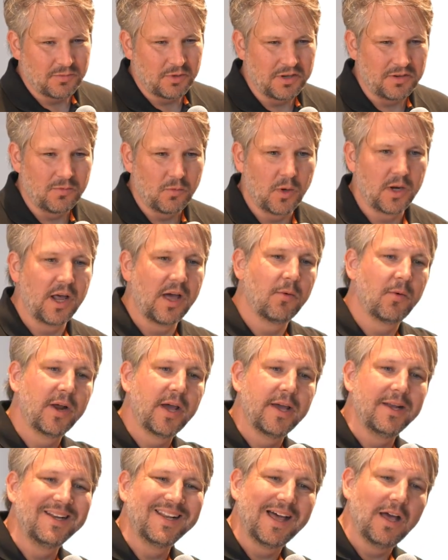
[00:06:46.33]
What
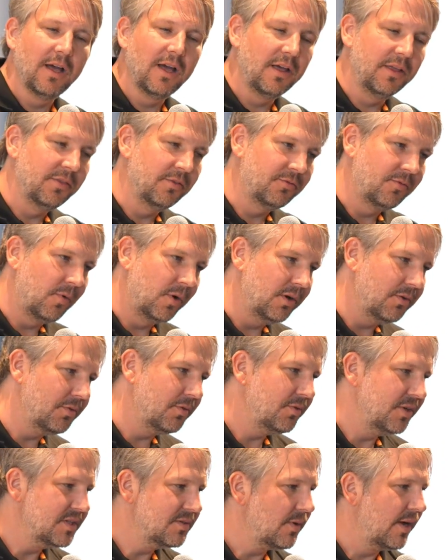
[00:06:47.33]
I love, one of
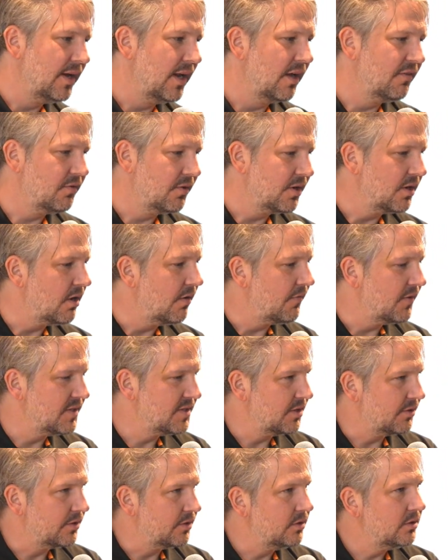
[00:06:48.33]
the reasons why I love working on
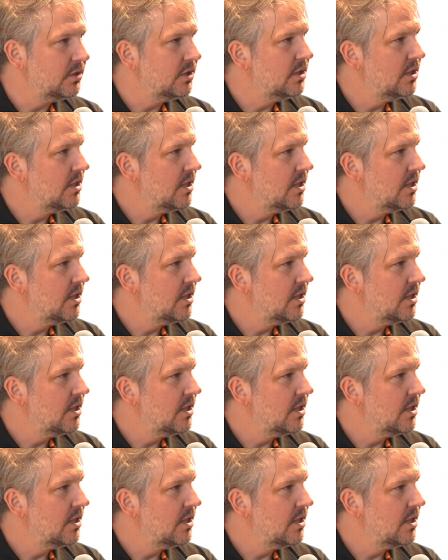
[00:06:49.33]
V0